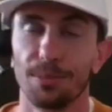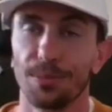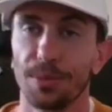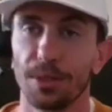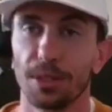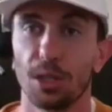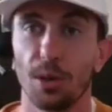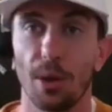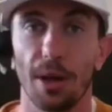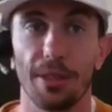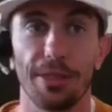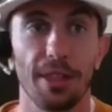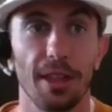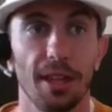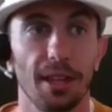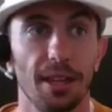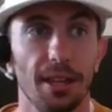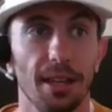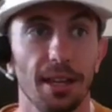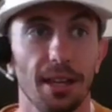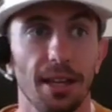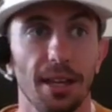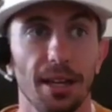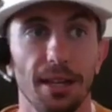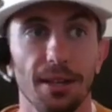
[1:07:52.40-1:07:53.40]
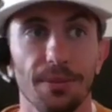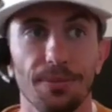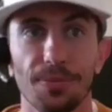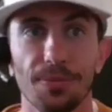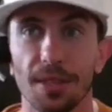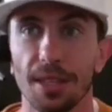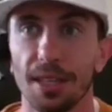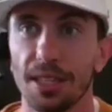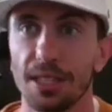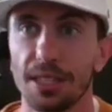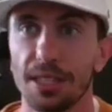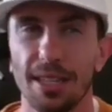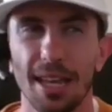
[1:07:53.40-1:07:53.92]
So I think, uh,
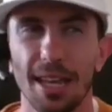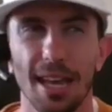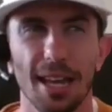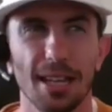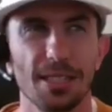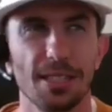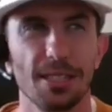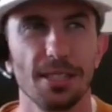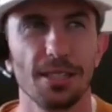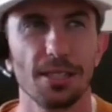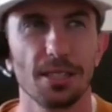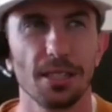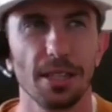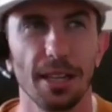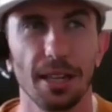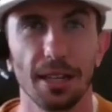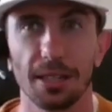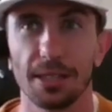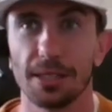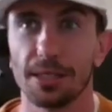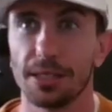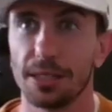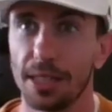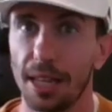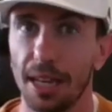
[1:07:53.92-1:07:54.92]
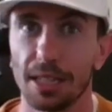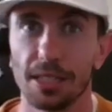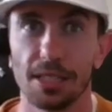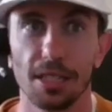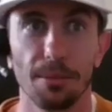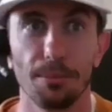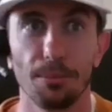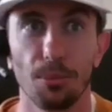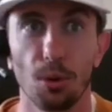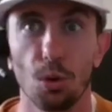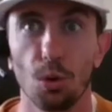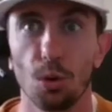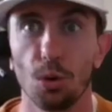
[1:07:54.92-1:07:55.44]
sex is like sex
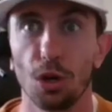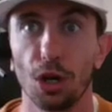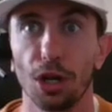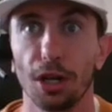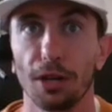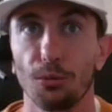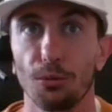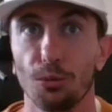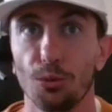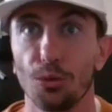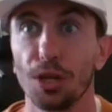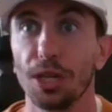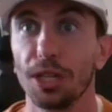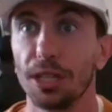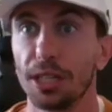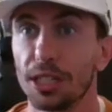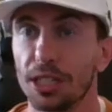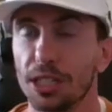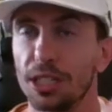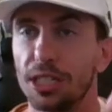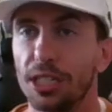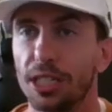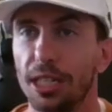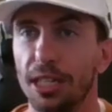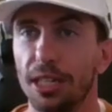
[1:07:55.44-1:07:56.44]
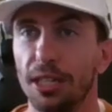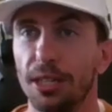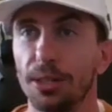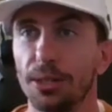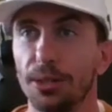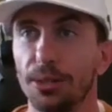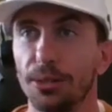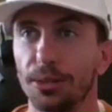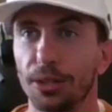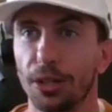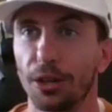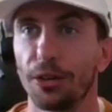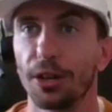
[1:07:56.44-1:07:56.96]
and porn really
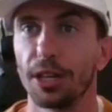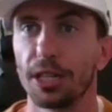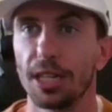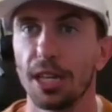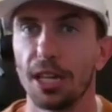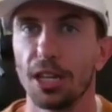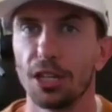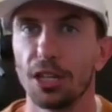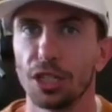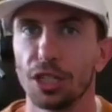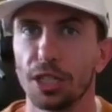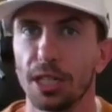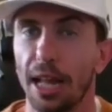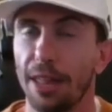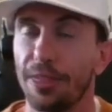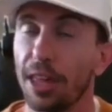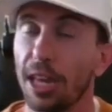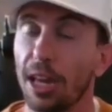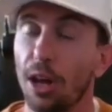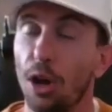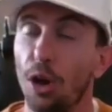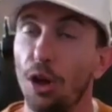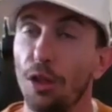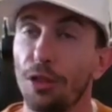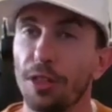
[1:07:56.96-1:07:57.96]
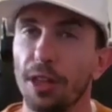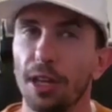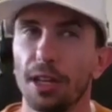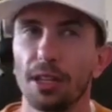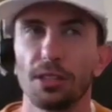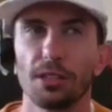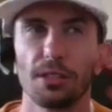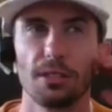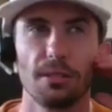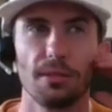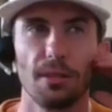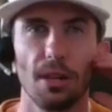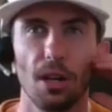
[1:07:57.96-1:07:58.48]
steal your attention. I think all
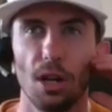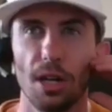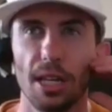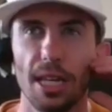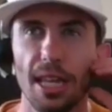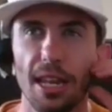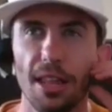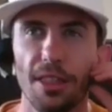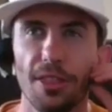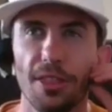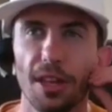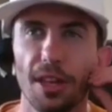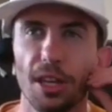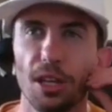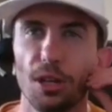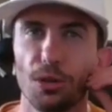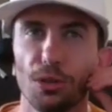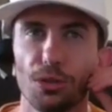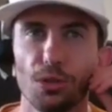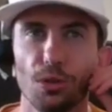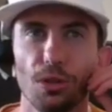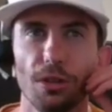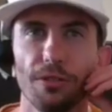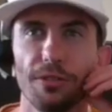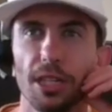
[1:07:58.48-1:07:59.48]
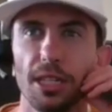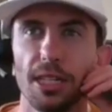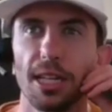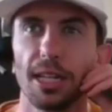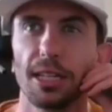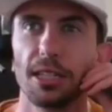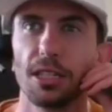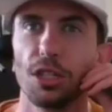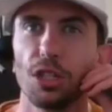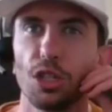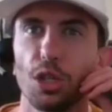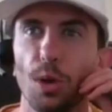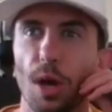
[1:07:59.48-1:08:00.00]
things, anything you're sort of
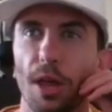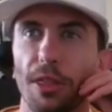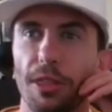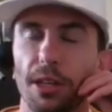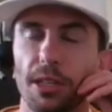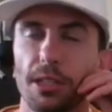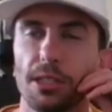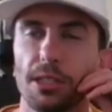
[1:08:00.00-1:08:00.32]
addicted to, I think